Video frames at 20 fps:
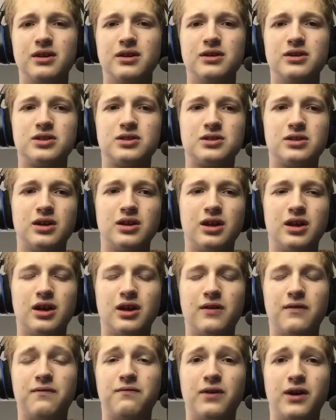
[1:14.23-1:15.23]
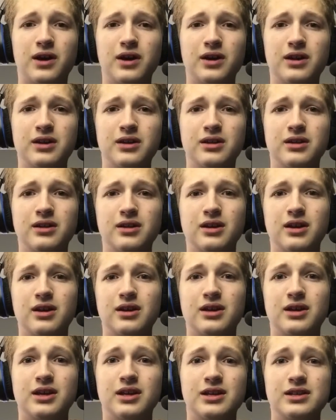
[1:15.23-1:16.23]
fun,
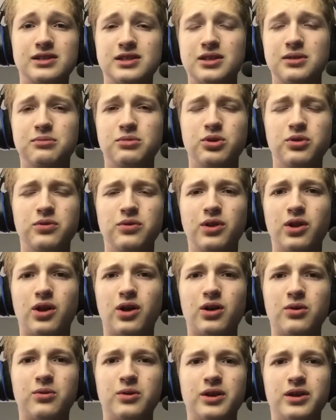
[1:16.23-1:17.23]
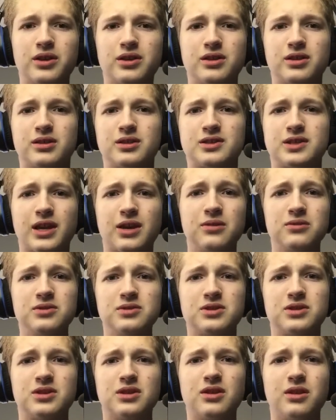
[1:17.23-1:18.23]
easy to move along with
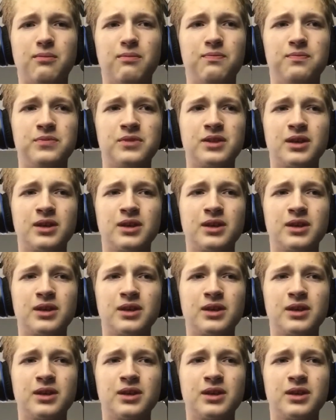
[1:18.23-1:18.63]
sounds to them.